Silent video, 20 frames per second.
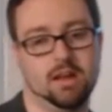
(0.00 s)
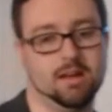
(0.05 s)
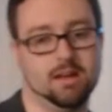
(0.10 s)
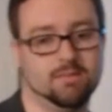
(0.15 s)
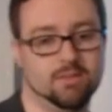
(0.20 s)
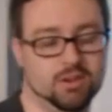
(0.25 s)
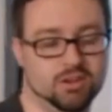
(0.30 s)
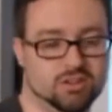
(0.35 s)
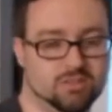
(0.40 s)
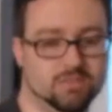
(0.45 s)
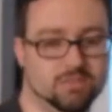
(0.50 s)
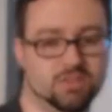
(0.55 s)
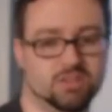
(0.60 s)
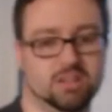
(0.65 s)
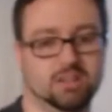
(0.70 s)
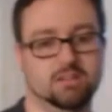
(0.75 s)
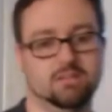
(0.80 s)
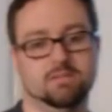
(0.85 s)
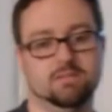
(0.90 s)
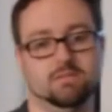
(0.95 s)
virtual
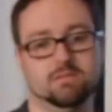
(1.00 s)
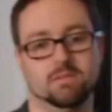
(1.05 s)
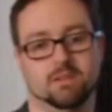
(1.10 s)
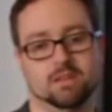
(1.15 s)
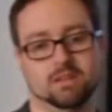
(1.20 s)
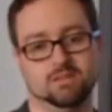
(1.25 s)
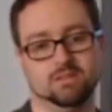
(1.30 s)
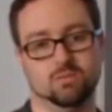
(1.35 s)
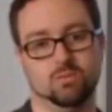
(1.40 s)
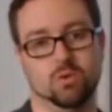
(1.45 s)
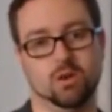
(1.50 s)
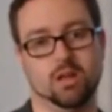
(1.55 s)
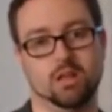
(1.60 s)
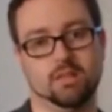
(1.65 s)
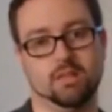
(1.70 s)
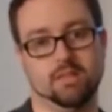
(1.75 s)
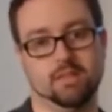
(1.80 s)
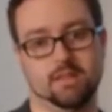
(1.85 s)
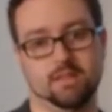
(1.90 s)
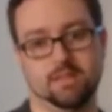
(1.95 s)
machine as well
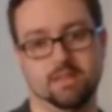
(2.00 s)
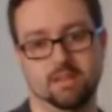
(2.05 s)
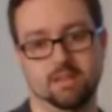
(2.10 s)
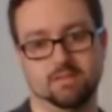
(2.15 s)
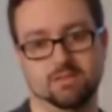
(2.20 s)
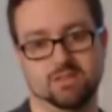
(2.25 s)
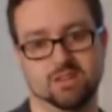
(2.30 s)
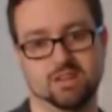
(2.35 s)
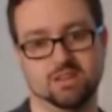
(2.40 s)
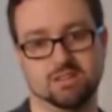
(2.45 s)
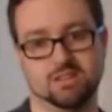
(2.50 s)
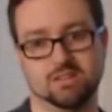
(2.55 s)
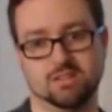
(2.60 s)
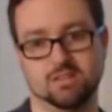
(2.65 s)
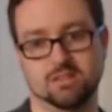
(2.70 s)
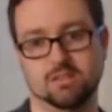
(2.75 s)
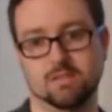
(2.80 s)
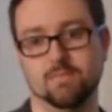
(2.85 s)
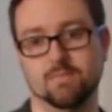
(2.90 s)
that they're thinking of changing to.